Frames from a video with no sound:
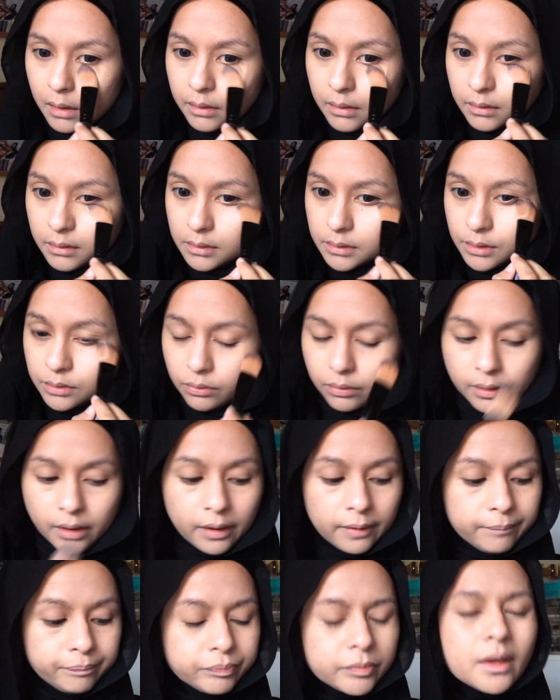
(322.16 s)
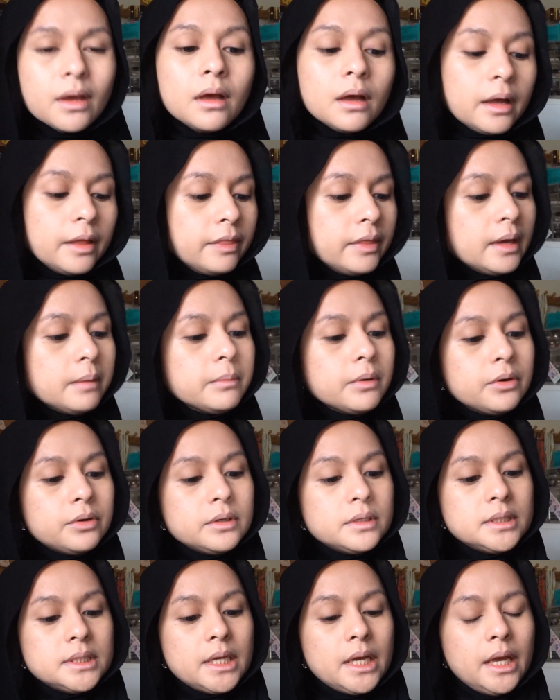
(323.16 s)
I think this is okay. And then I'm
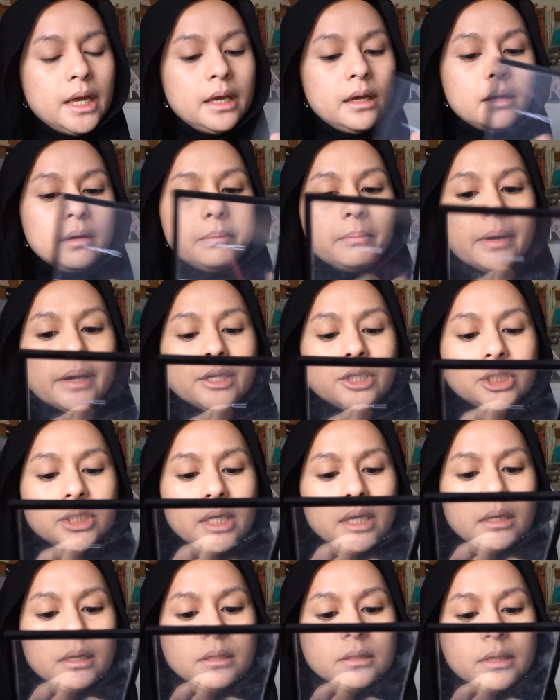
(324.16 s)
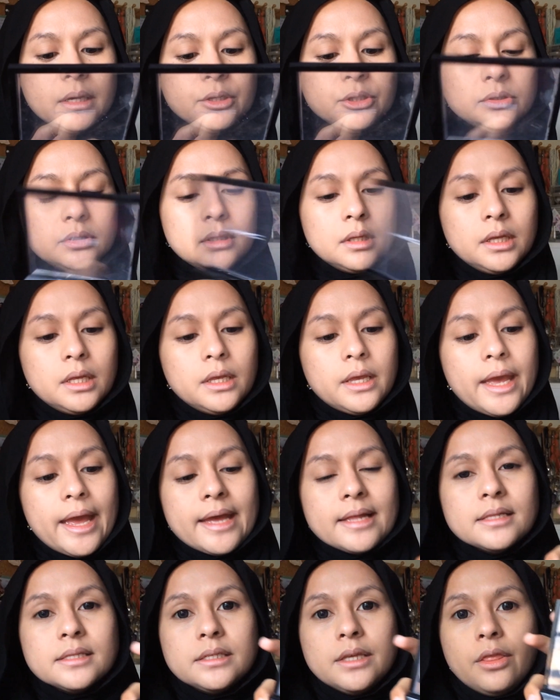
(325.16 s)
gonna take, my shade is actually
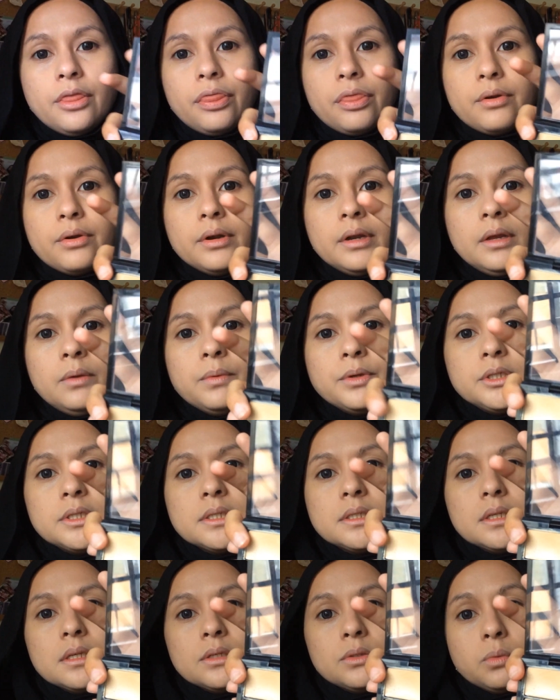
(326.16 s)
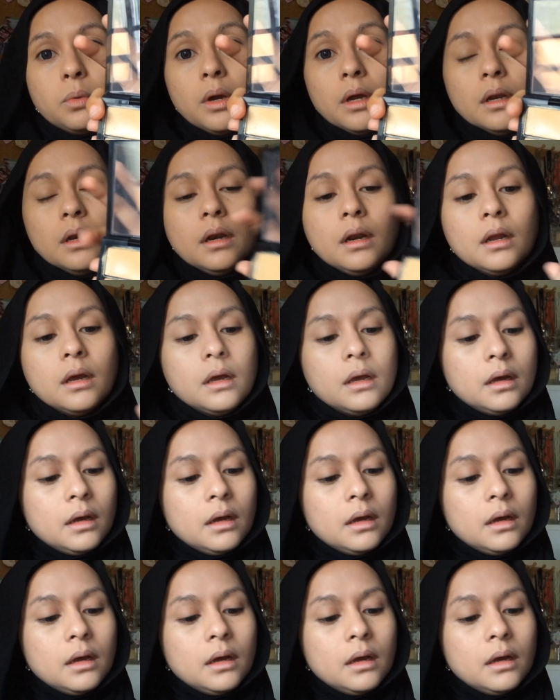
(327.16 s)
NC30, which is this one,